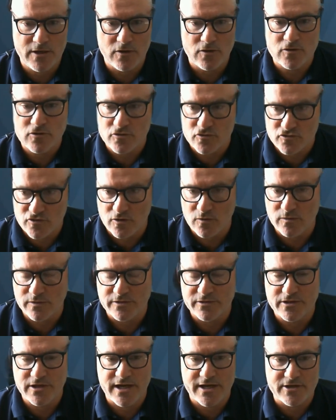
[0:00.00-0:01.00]

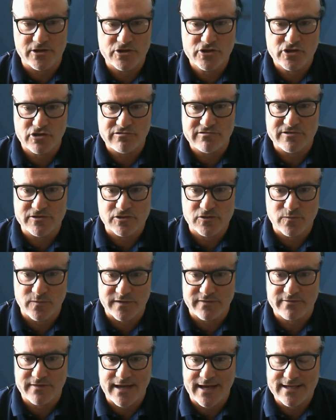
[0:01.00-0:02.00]
control and assurance
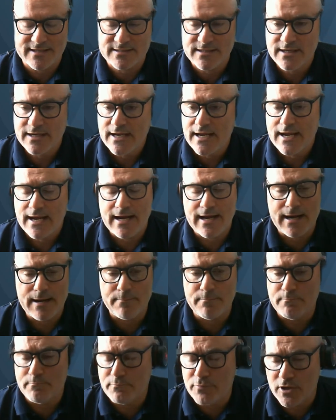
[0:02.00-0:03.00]
with that.
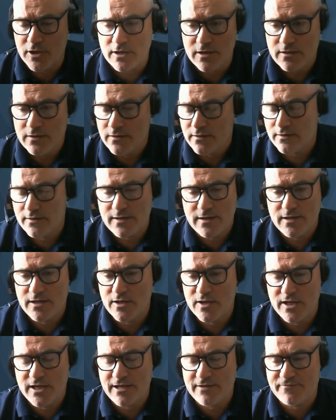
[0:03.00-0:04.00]
But
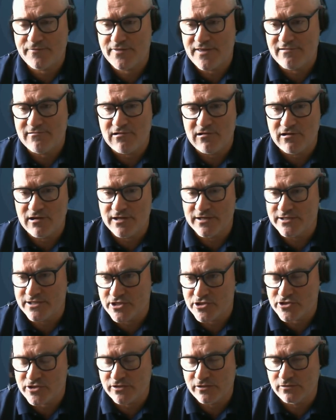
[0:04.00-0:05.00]
if there are
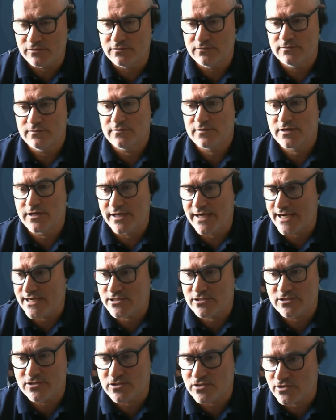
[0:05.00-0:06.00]
additional
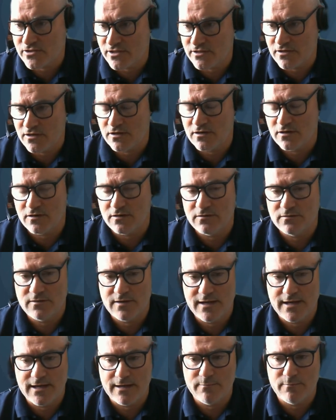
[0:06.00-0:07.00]
connectors that
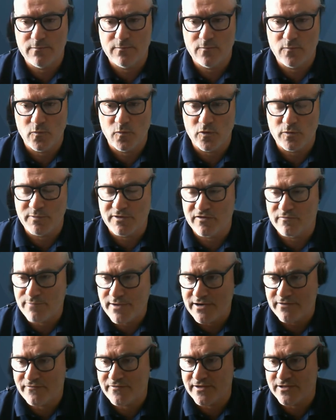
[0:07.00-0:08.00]
would be of
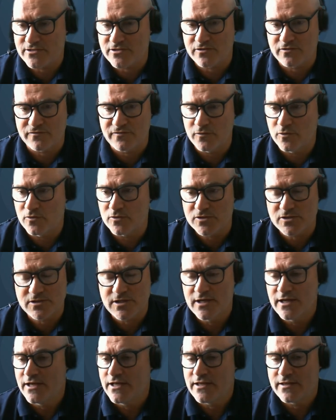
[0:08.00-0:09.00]
benefit to the force,
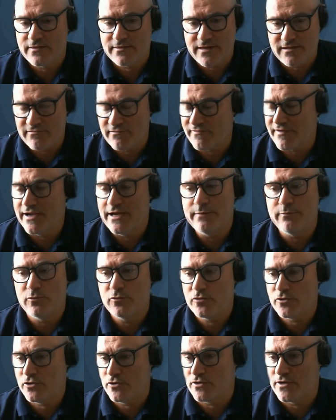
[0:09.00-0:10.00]
they're
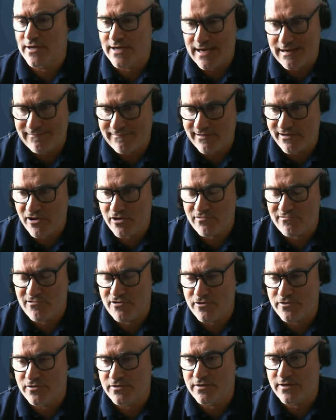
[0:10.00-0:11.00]
available. You can carry your
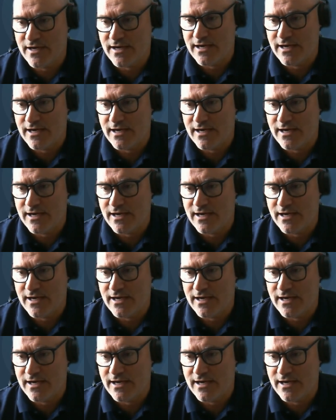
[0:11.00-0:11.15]
own